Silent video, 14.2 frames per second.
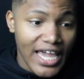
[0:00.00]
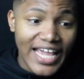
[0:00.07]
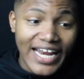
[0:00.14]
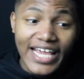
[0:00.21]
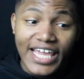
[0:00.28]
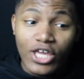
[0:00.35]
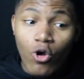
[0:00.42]

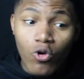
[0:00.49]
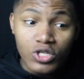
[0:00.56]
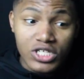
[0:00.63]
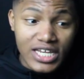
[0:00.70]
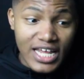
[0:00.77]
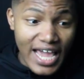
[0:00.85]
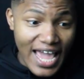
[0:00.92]
And he's
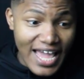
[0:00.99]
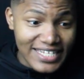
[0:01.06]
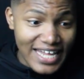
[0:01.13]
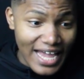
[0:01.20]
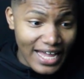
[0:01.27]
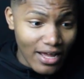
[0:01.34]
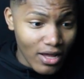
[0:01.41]
using it
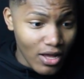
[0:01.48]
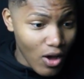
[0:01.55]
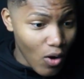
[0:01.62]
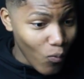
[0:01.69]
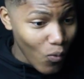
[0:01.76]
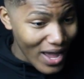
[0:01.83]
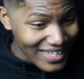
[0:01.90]
as like a
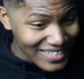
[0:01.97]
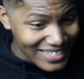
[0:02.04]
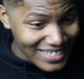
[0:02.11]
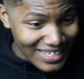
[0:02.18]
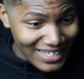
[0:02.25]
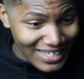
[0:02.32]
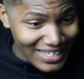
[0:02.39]
what?